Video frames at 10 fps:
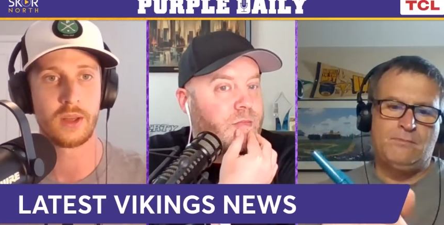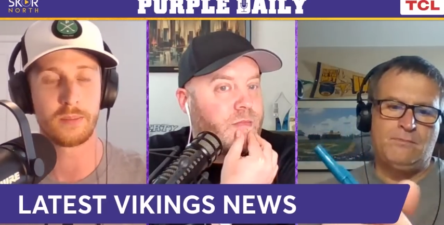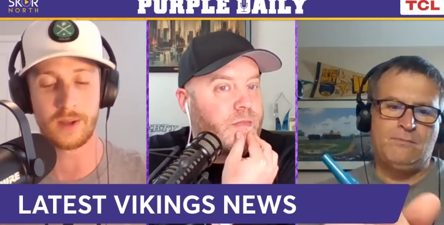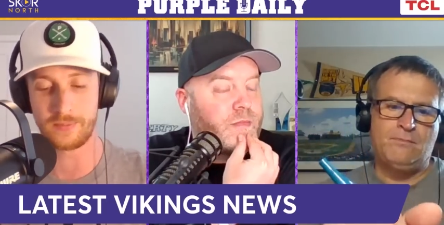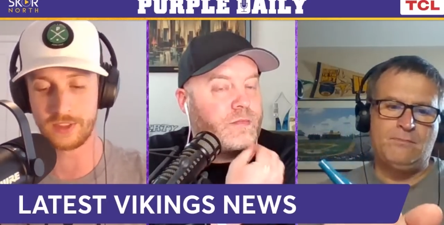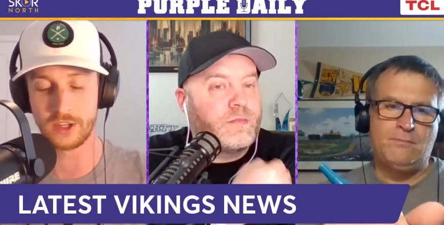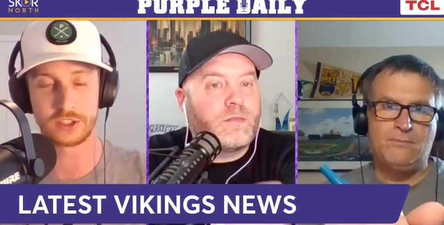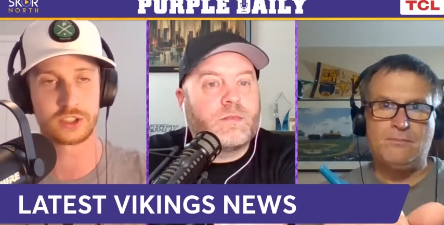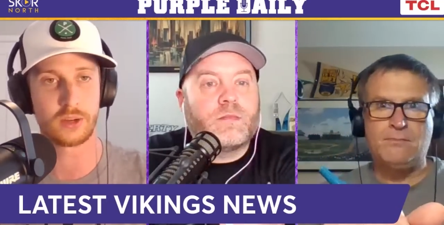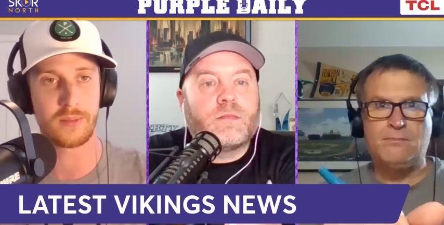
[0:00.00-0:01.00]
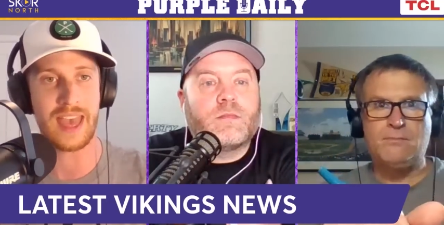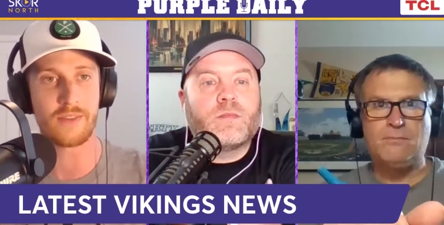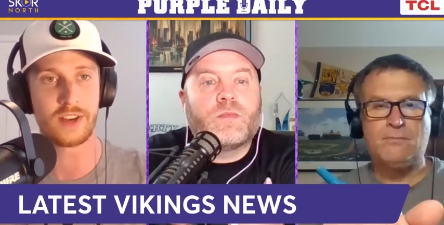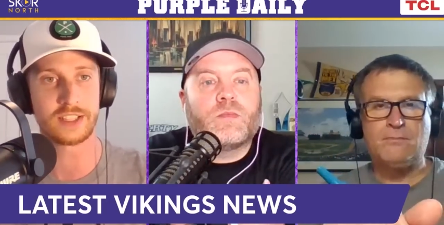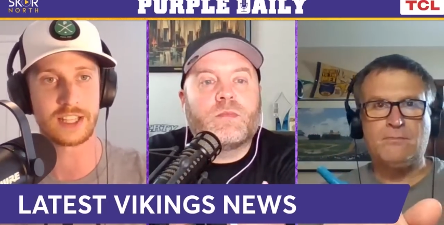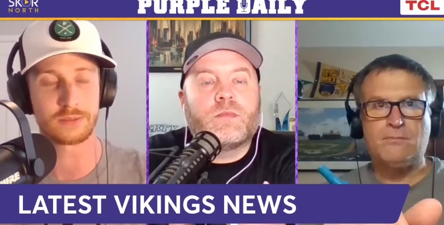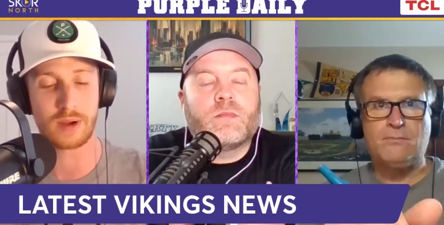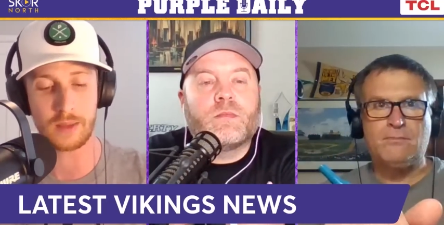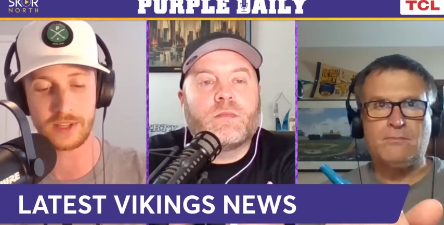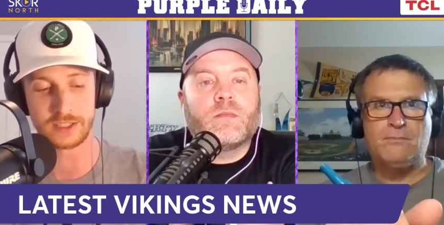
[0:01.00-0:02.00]
Speaker 1: but there's some evidence that
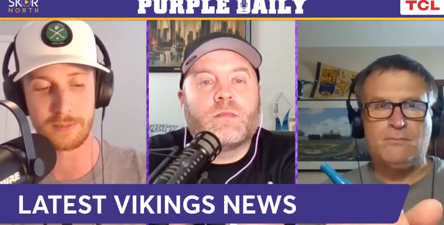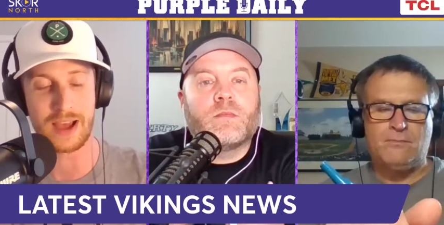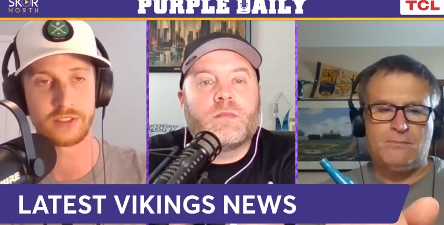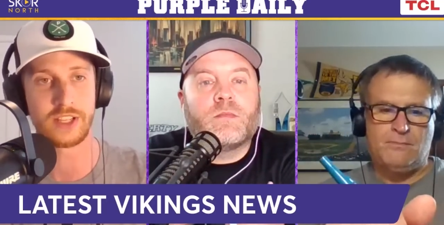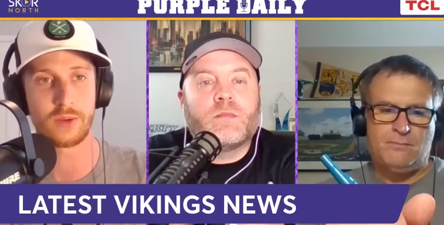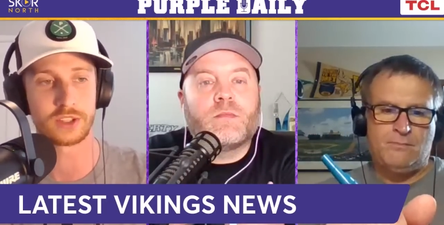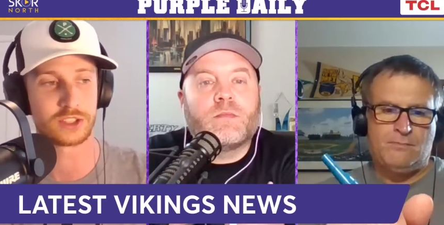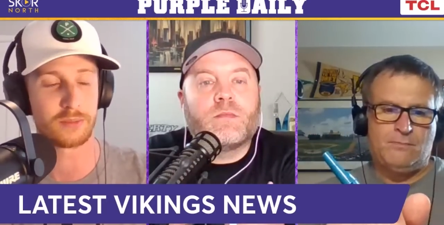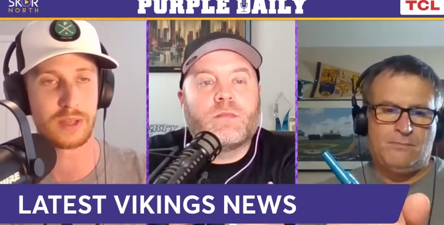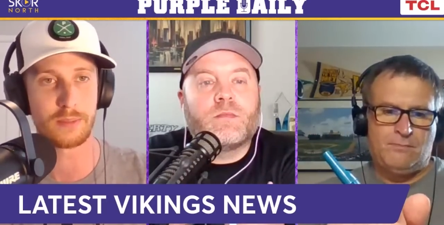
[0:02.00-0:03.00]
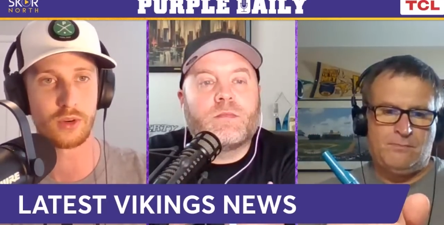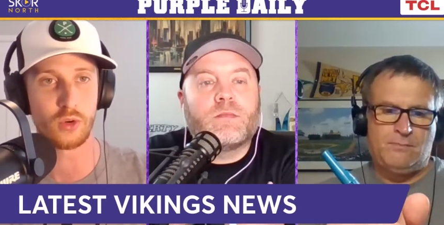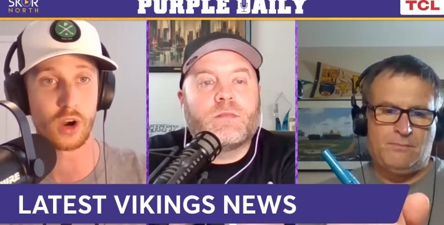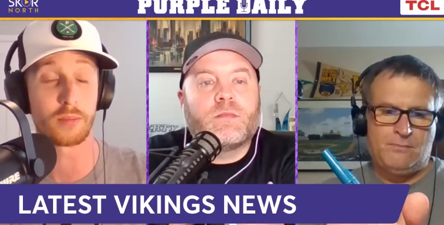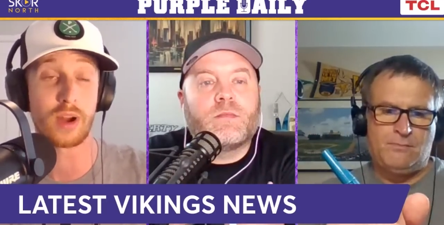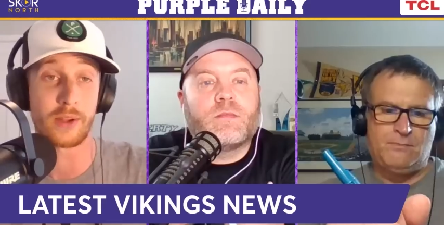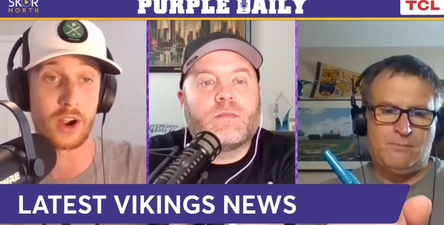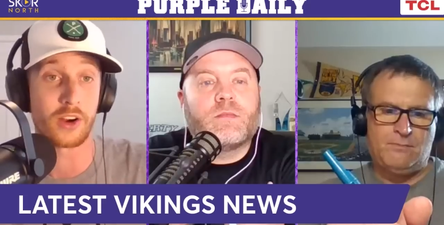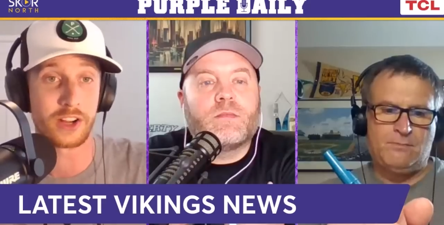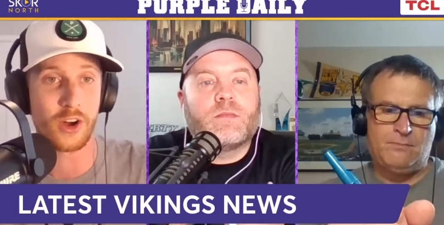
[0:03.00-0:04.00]
probably is mounting where some people who are probably
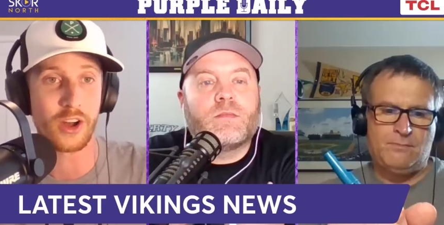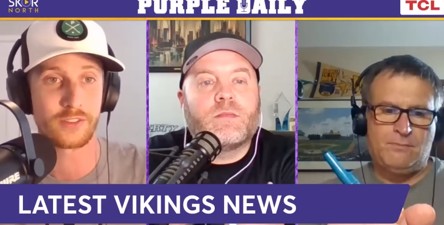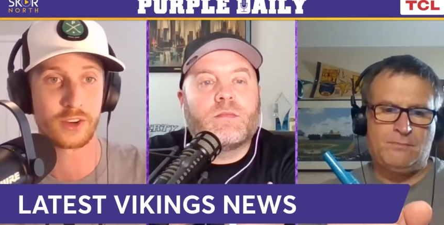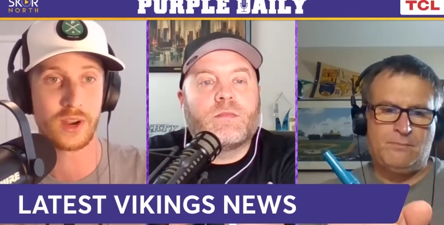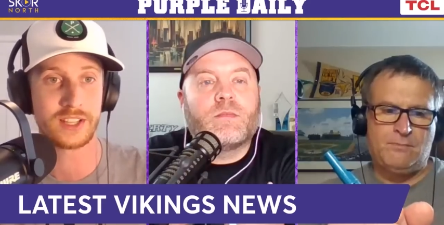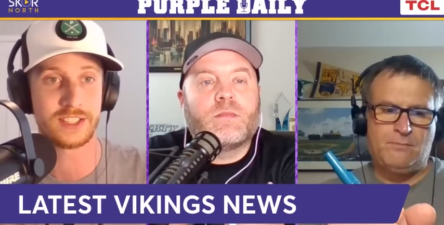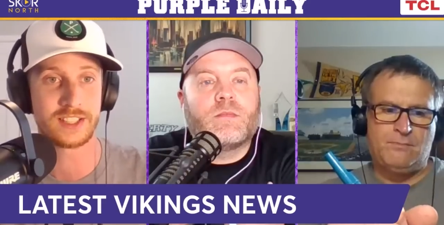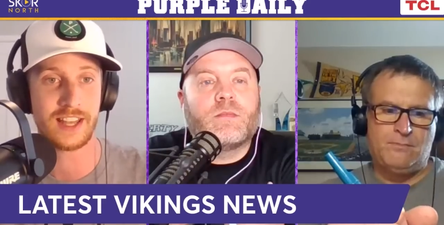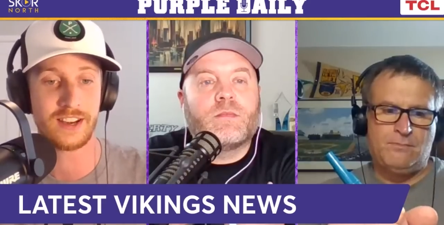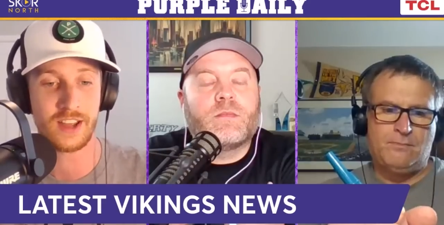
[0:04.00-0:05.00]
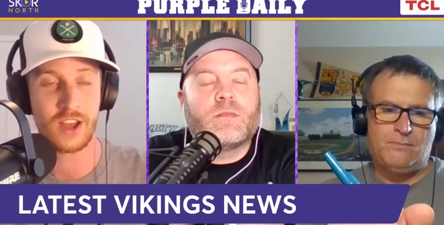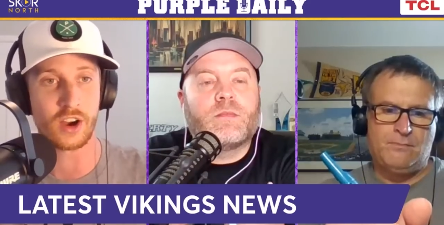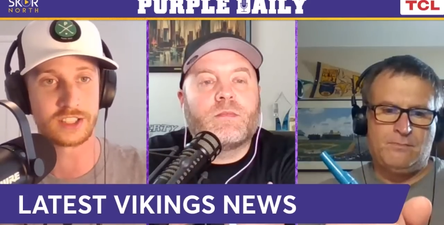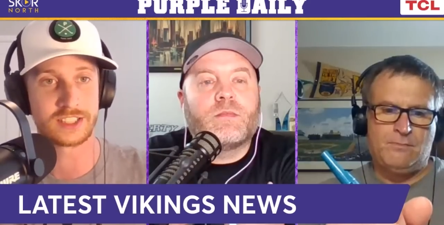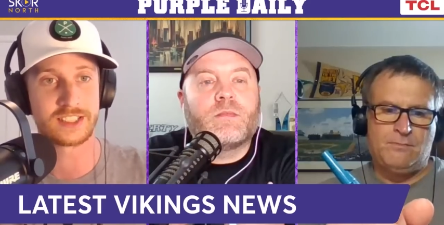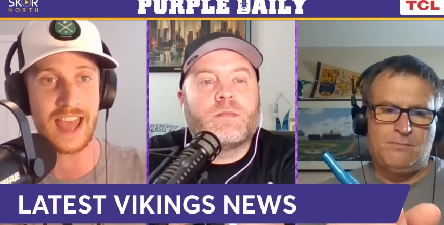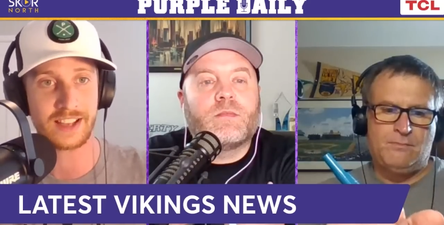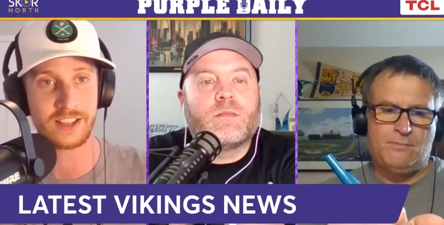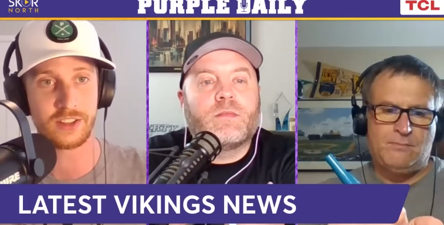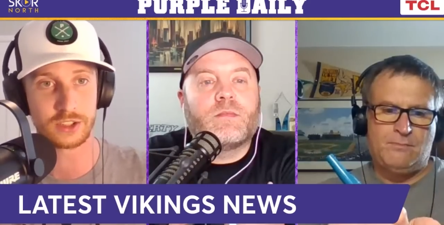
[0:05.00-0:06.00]
already calling for Kwesi's head are
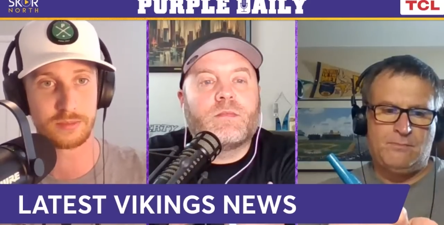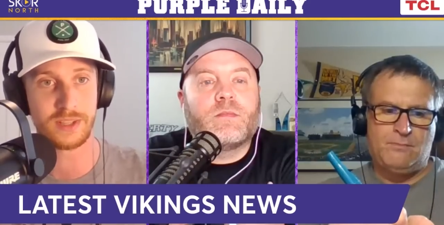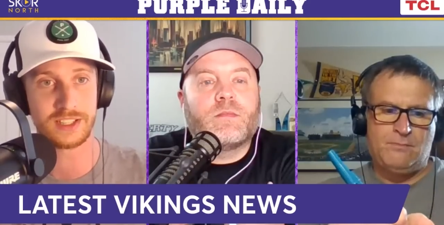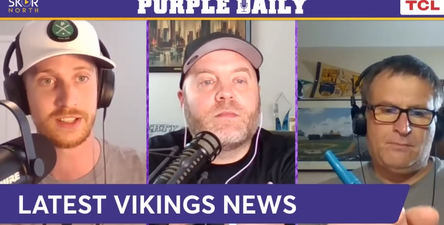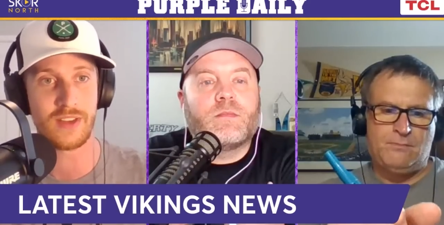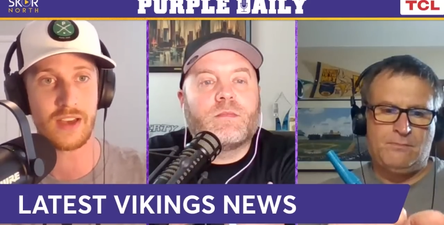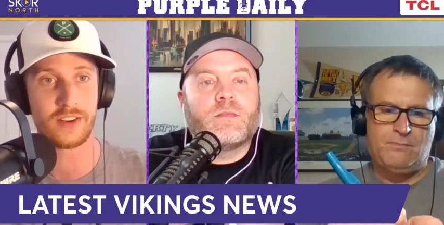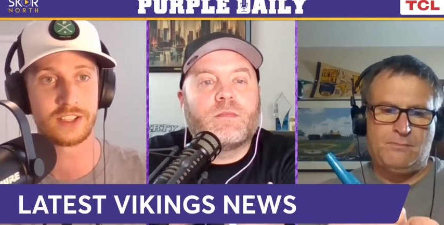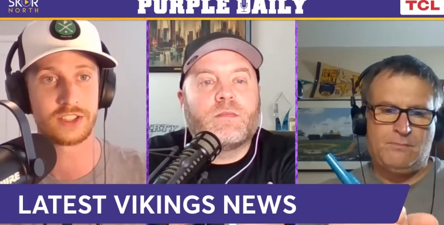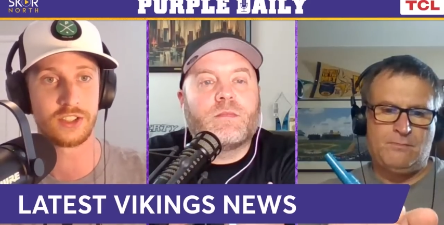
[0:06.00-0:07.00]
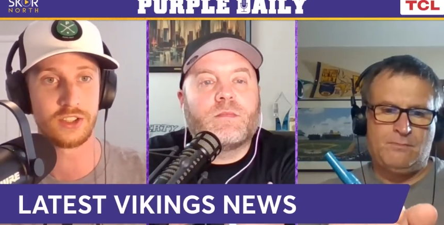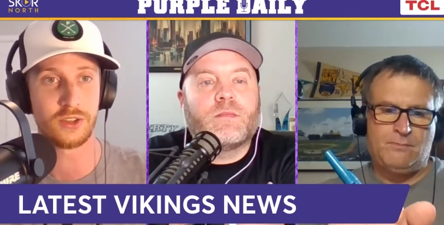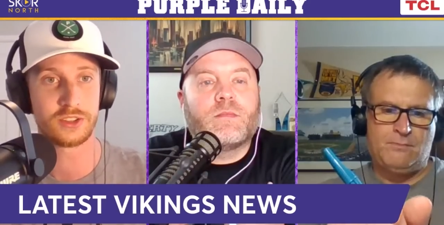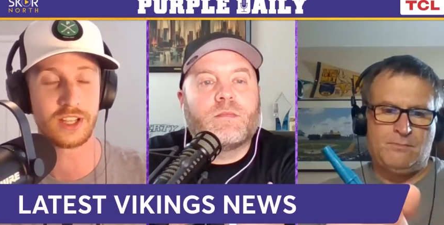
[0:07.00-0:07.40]
stacking those pieces of evidence to use